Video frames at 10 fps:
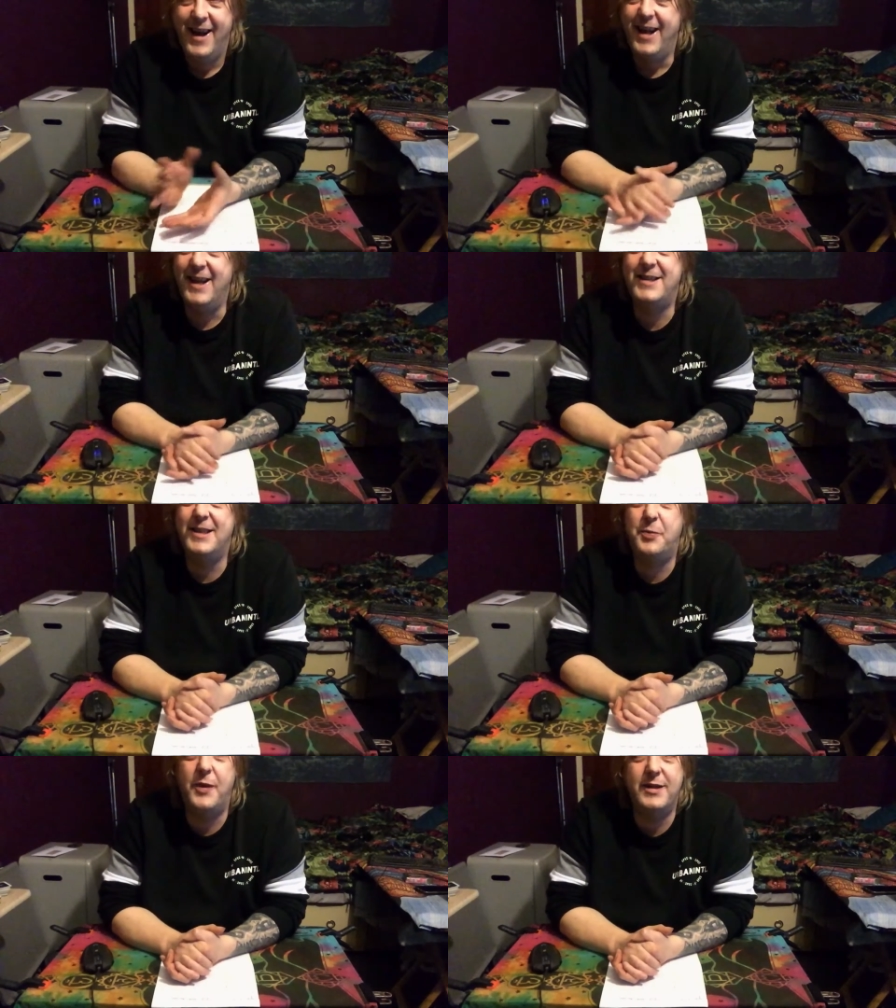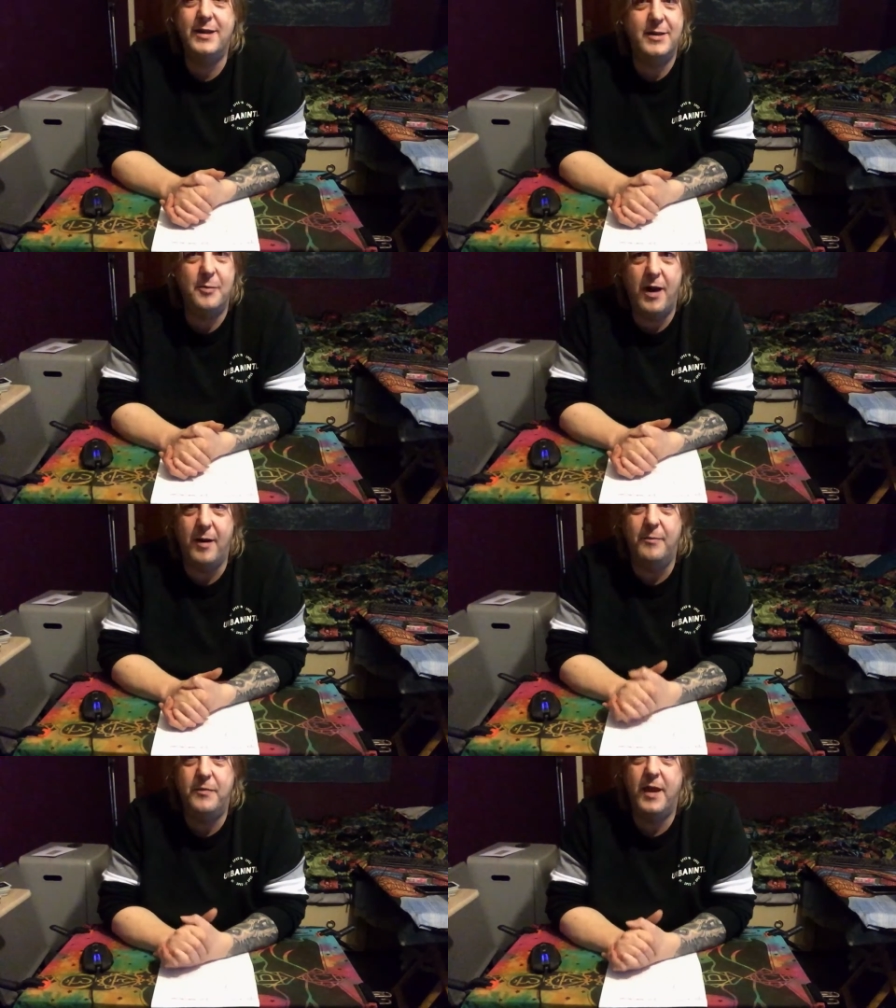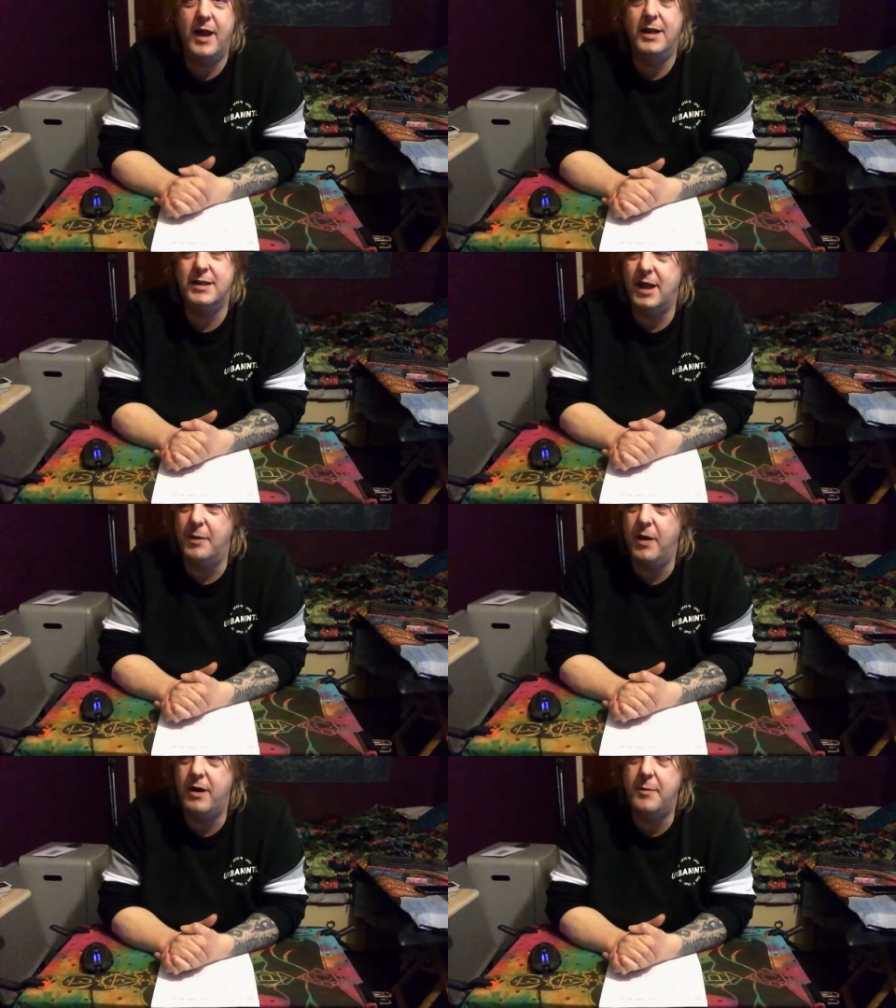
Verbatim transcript: unless this person's a mum, and it's like, well,